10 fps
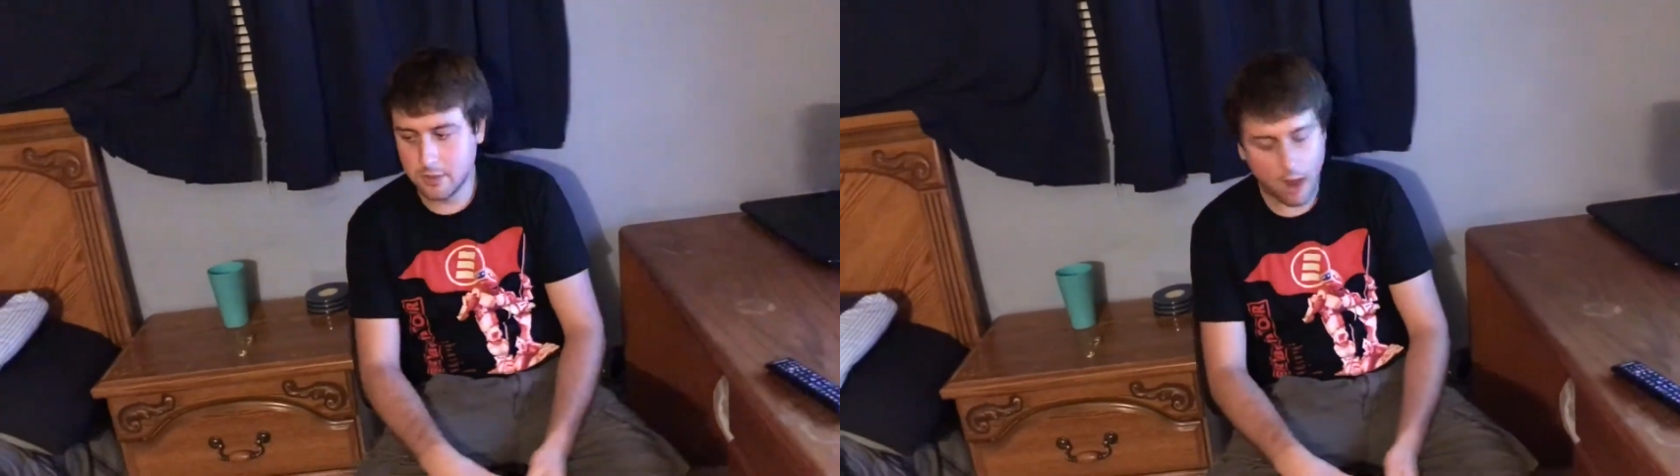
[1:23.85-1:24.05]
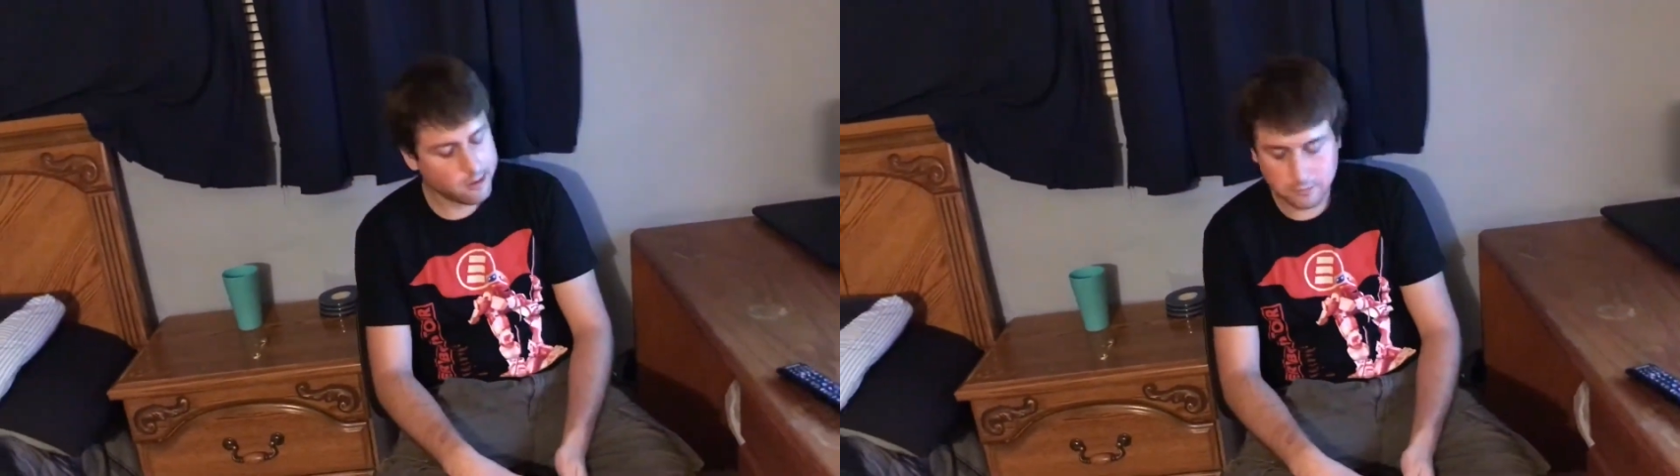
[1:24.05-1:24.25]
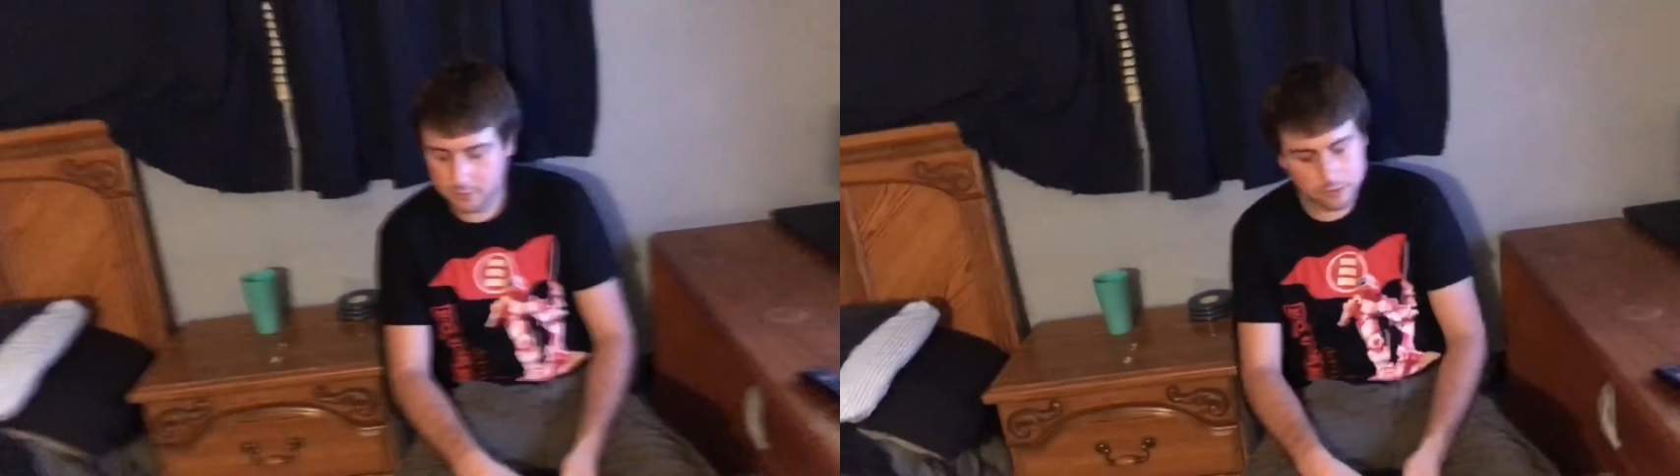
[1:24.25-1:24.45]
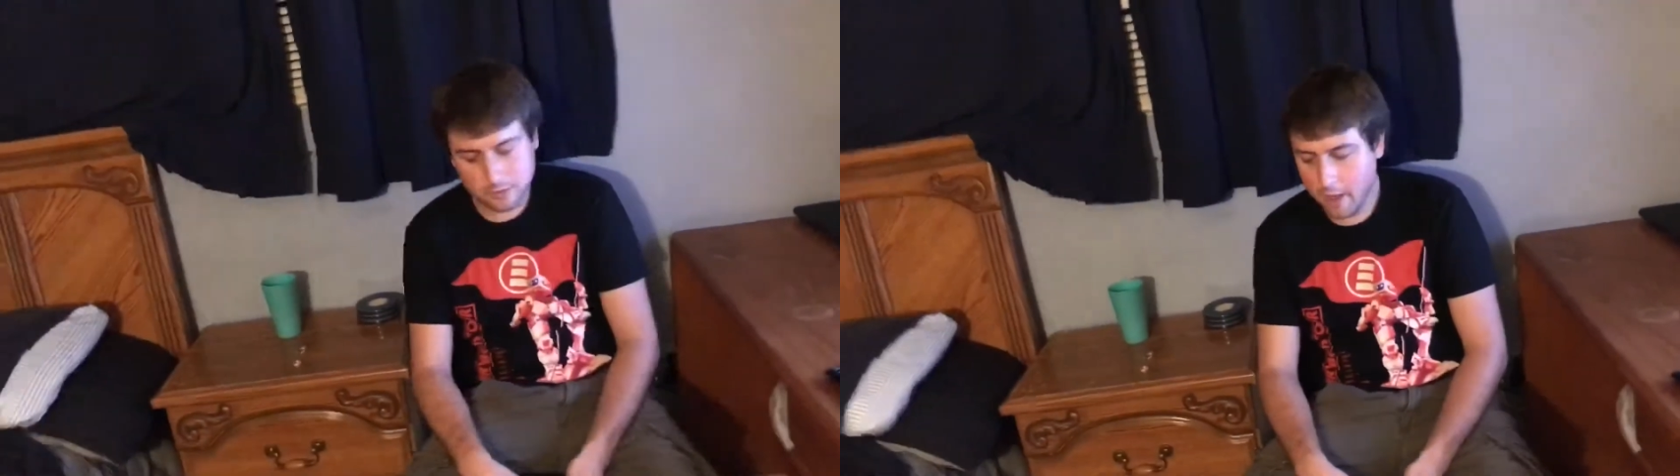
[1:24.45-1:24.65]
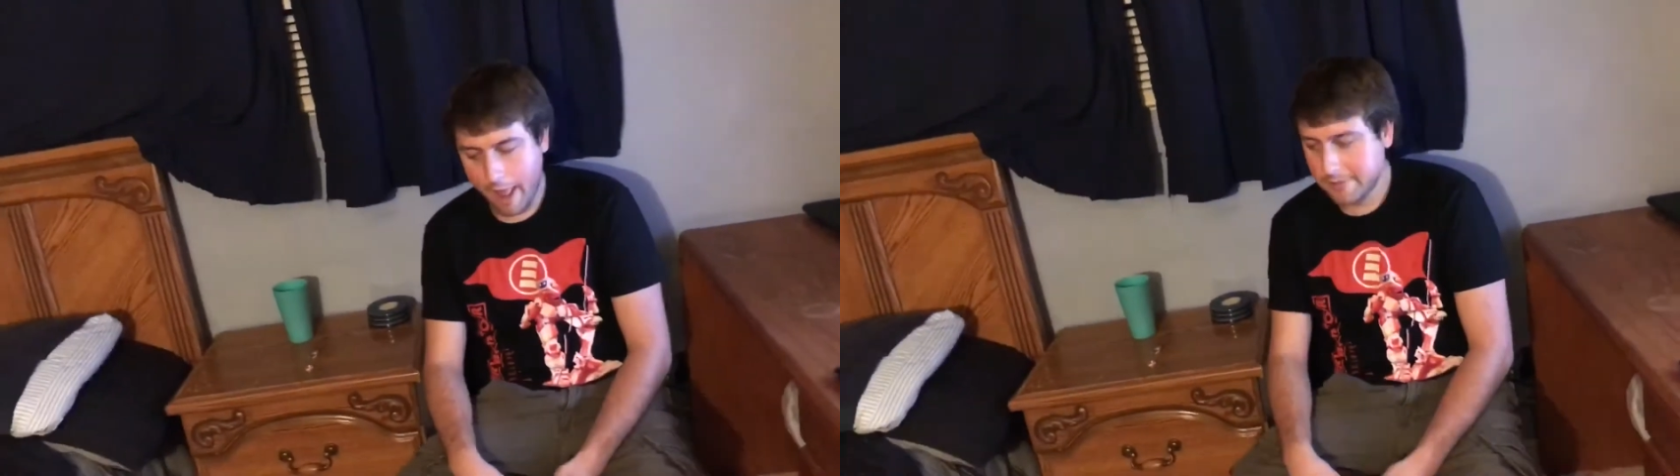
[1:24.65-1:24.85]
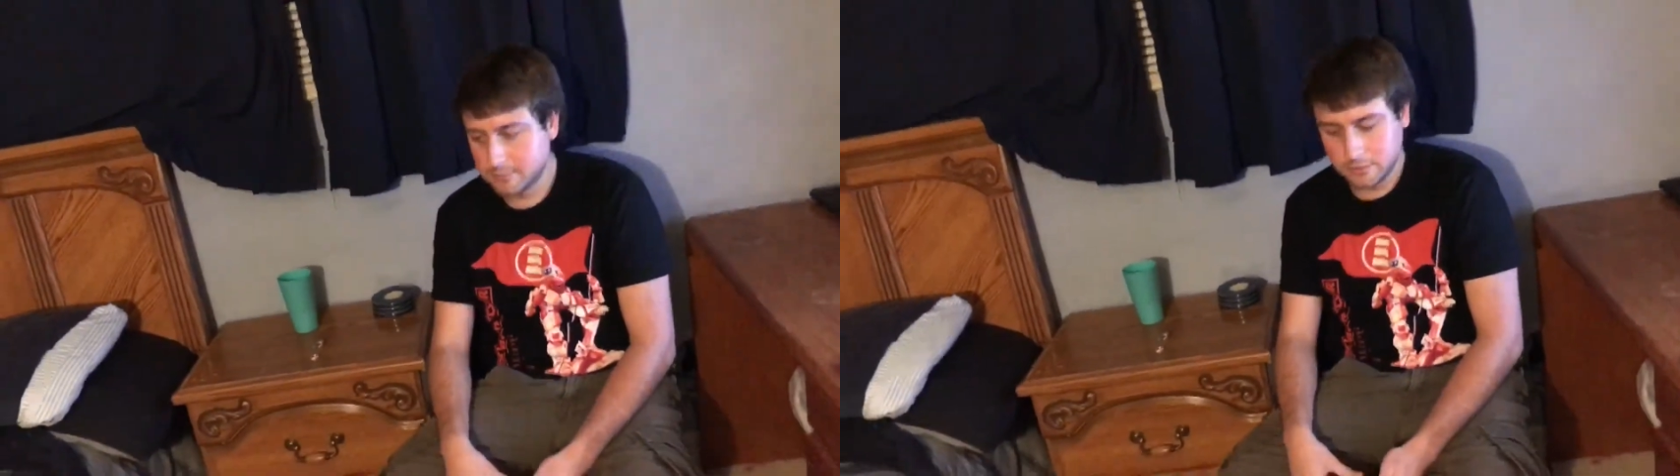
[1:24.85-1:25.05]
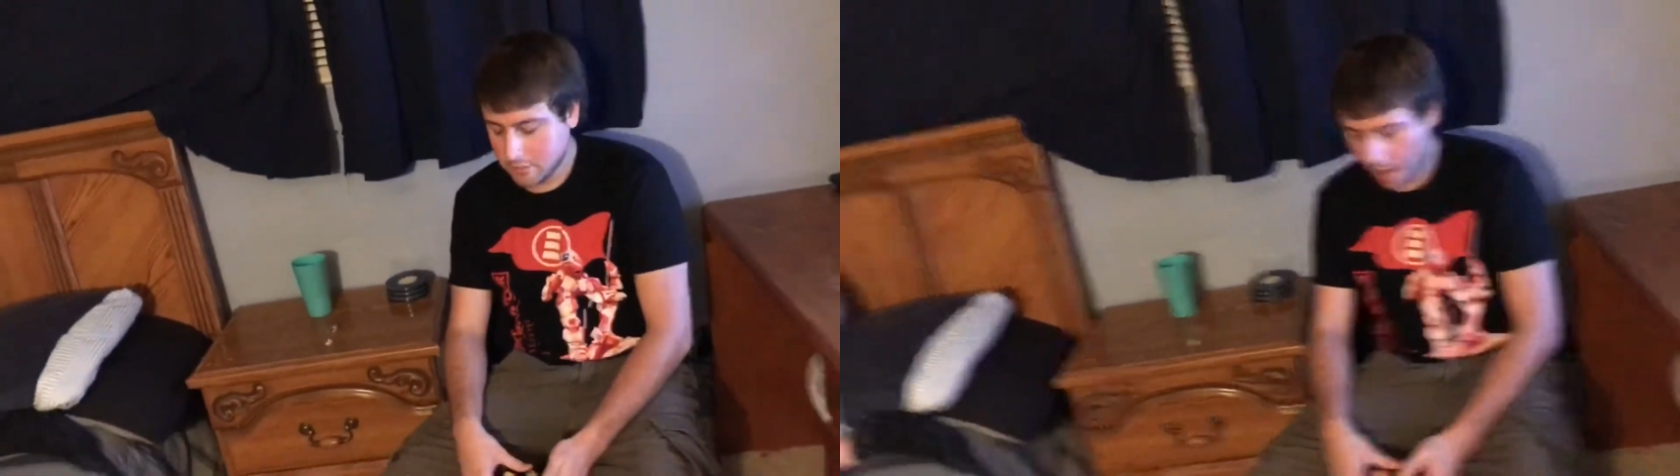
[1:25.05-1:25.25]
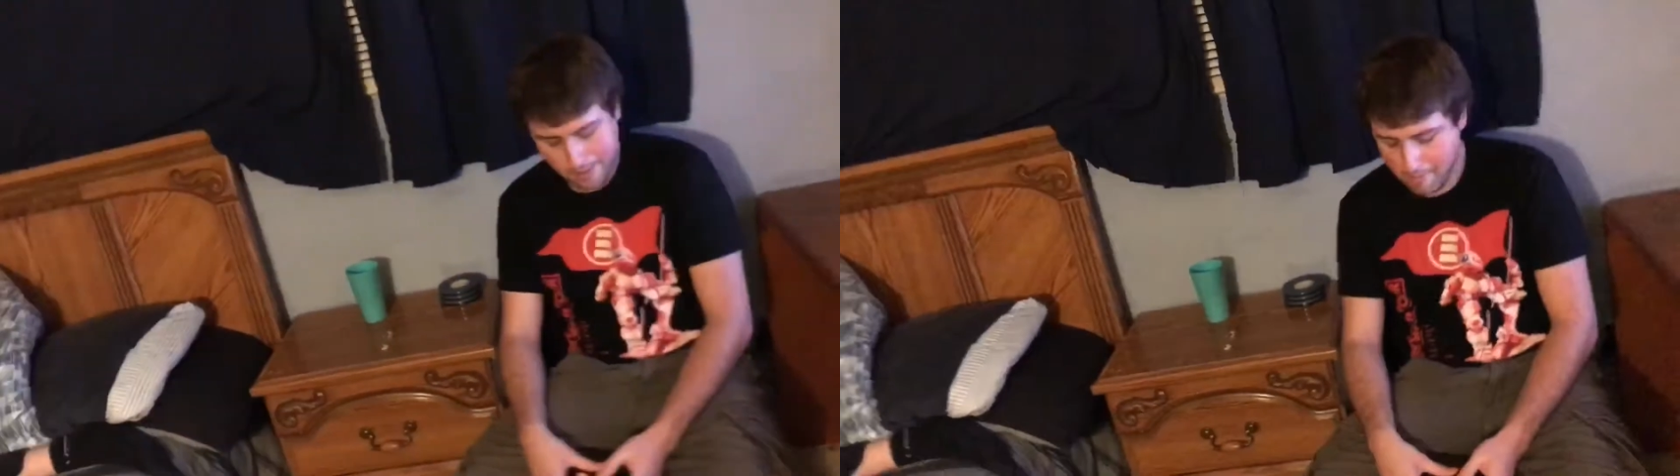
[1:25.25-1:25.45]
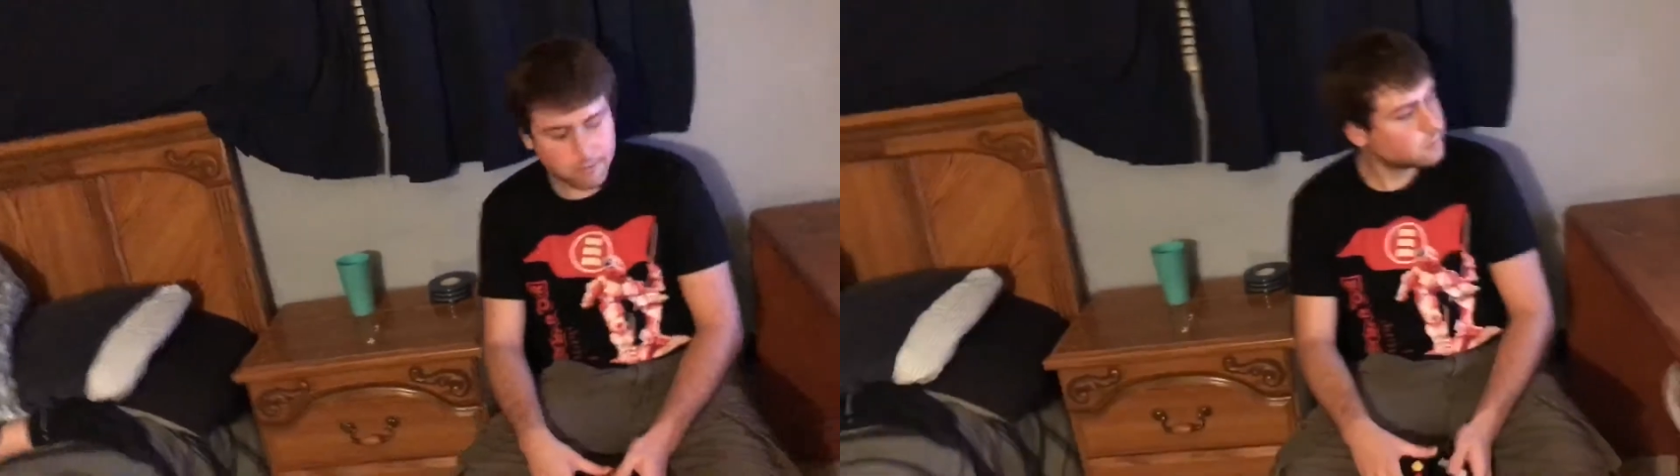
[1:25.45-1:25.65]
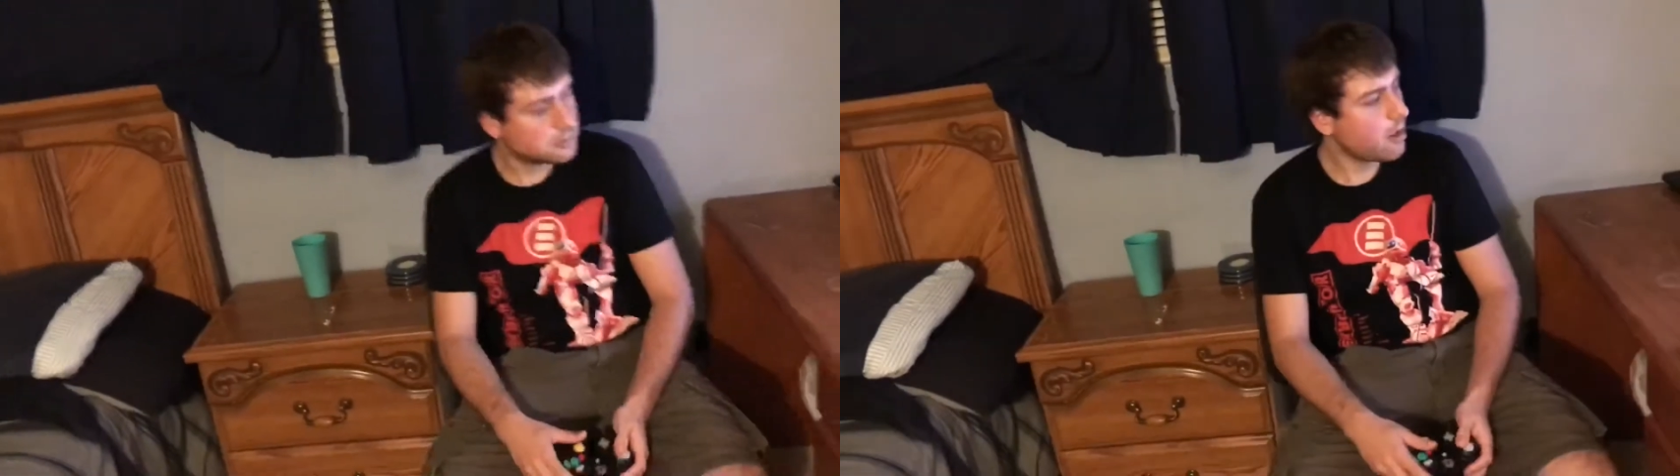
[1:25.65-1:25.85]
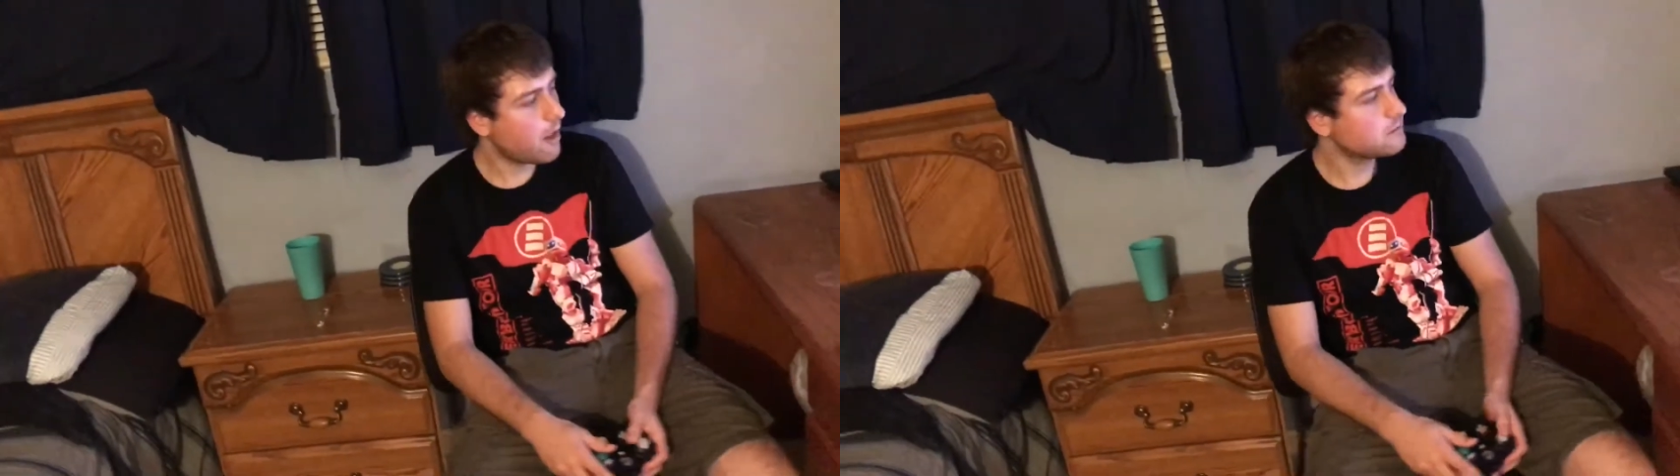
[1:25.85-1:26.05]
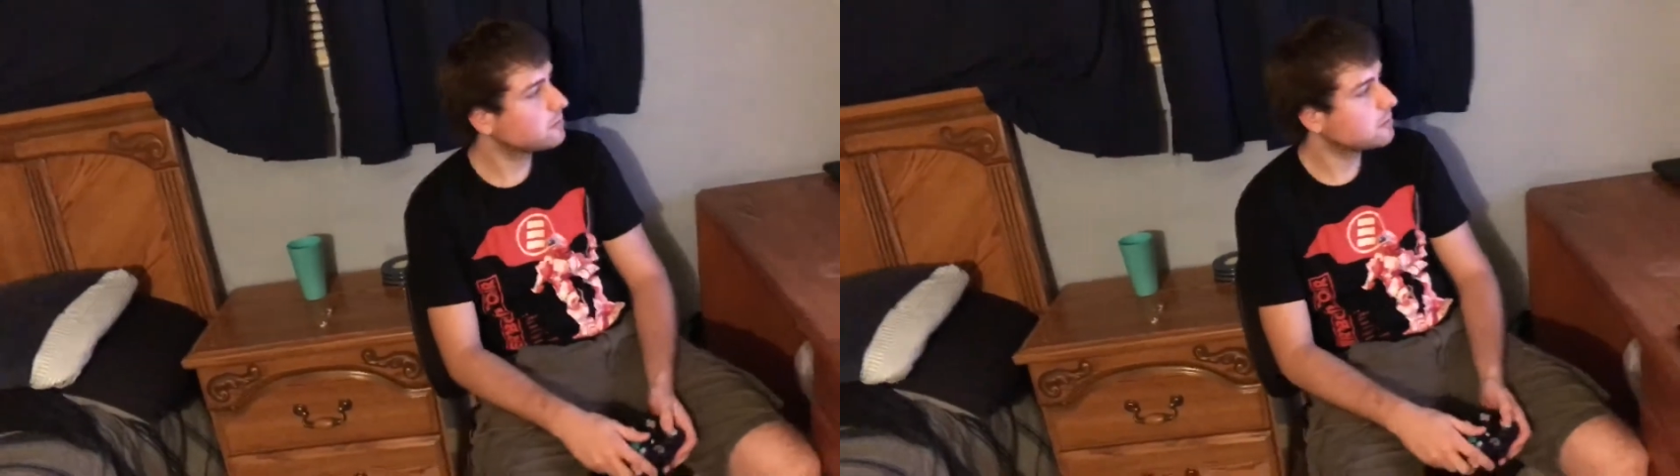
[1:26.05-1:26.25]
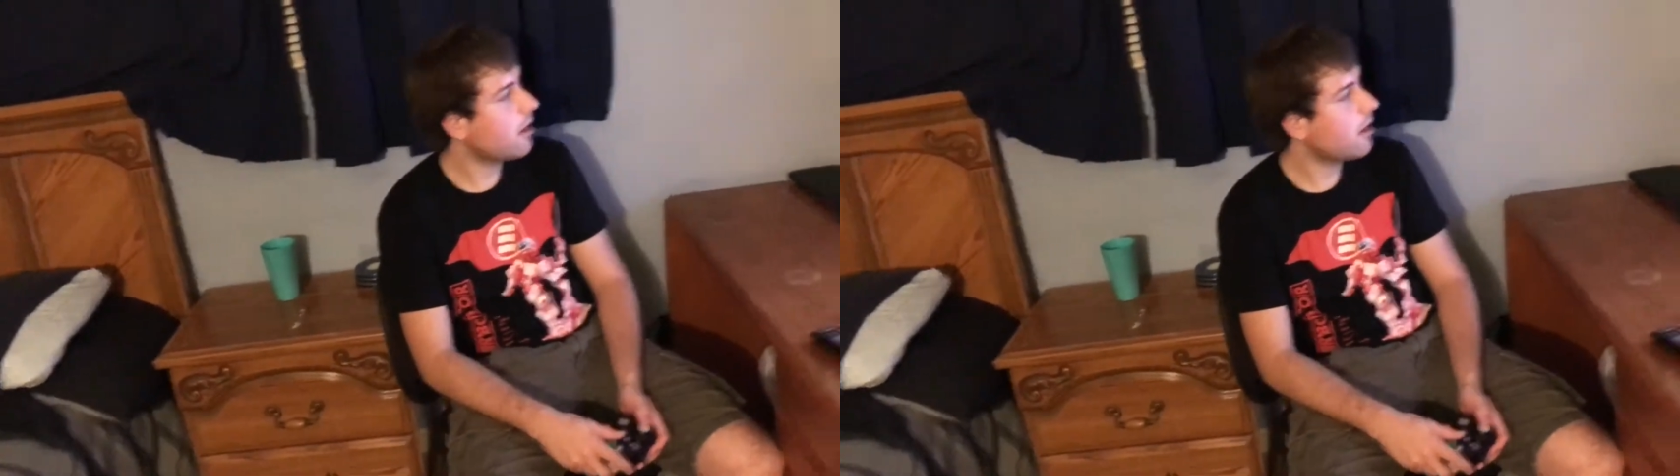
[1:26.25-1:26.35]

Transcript: which is why we had some rain and lightning and all that?